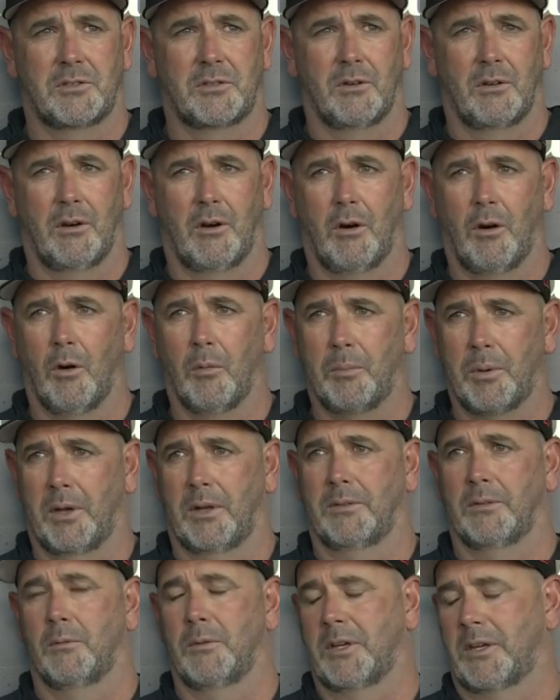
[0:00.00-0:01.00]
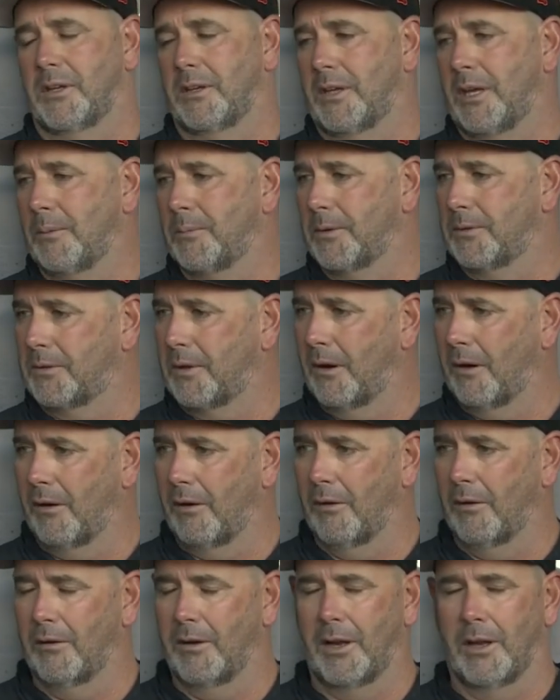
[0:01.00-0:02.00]
hoping that we could keep it
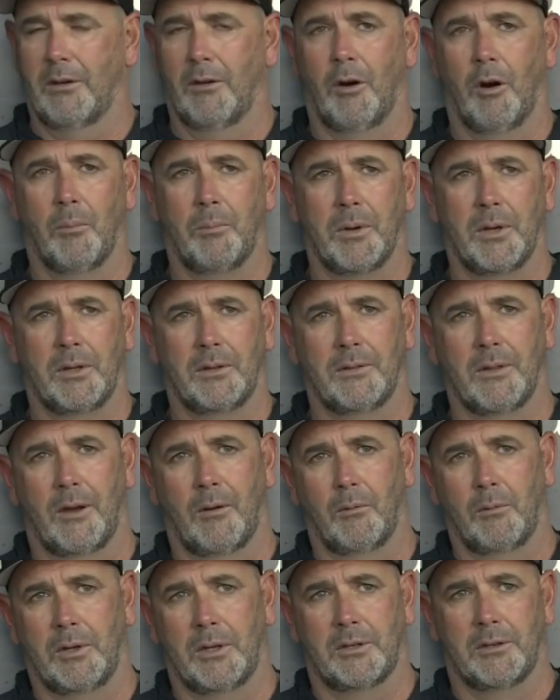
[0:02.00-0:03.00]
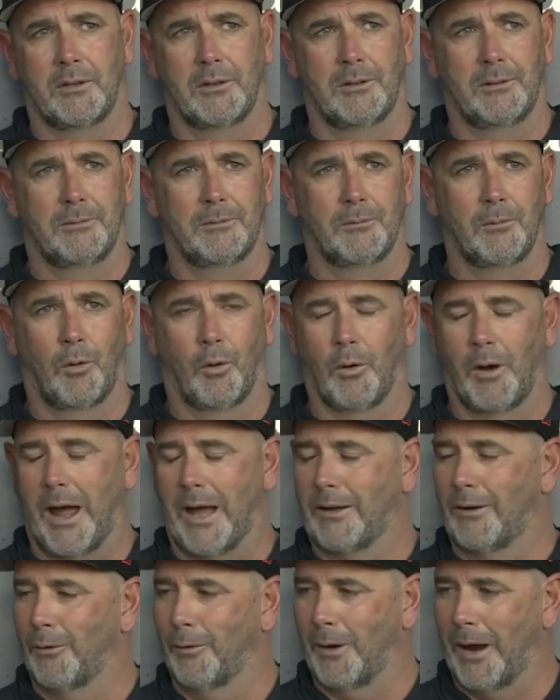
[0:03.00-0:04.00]
there and hoping that we could or
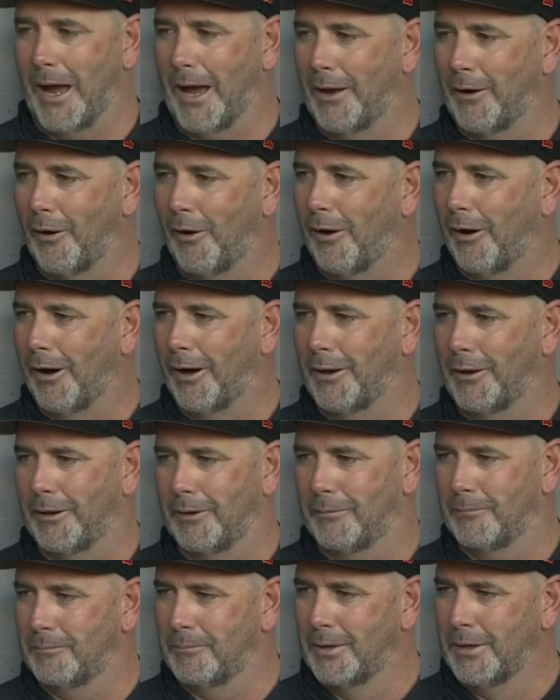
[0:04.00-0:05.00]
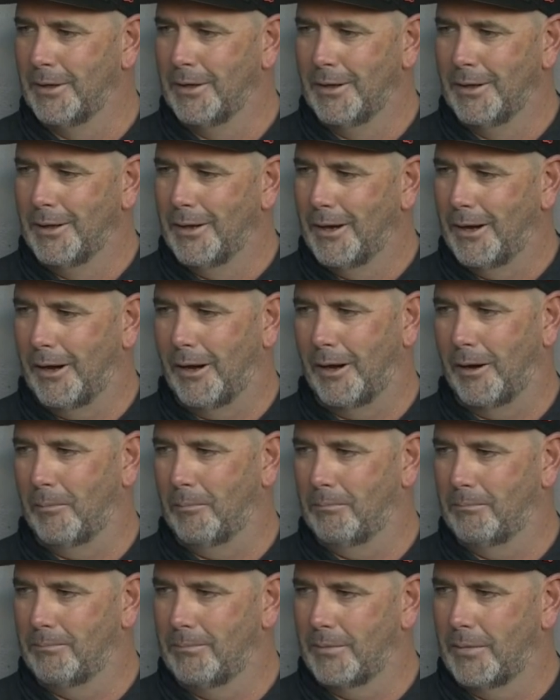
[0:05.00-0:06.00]
add on. And
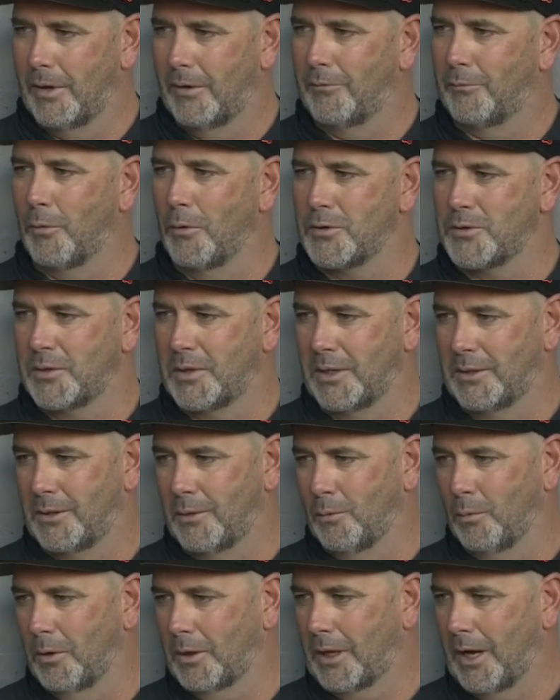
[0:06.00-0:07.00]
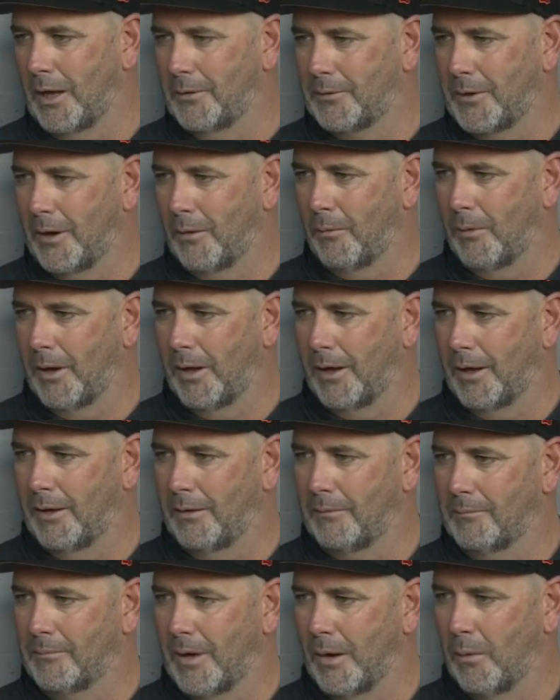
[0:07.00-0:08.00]
unfortunately, it didn't work out that way.
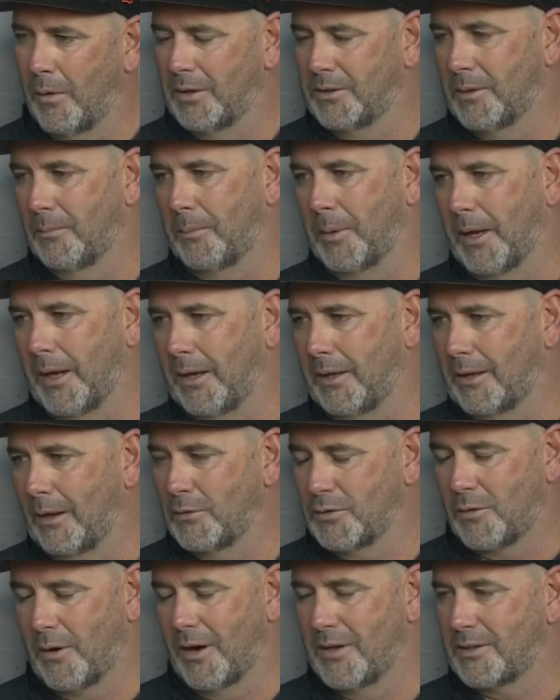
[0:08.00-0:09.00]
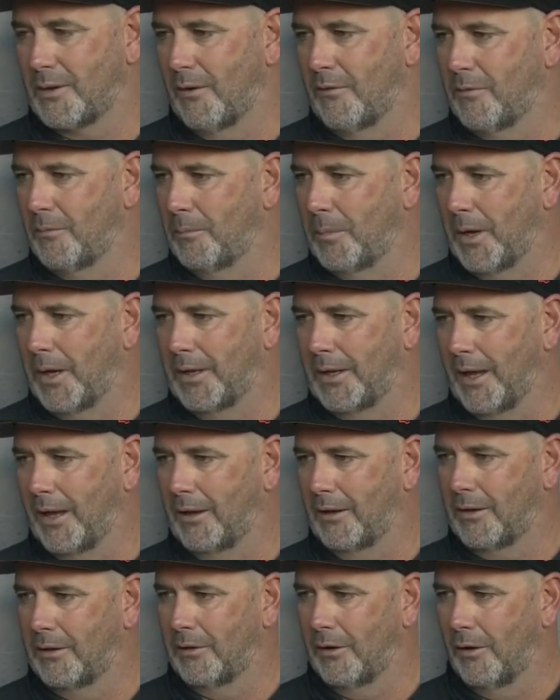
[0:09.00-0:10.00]
And I went to Bake. I was trying to stay away from Bake and
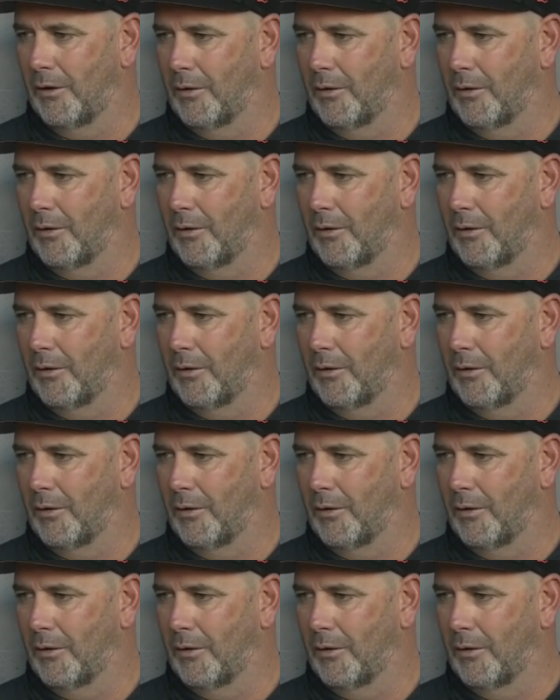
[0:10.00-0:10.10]
Cano and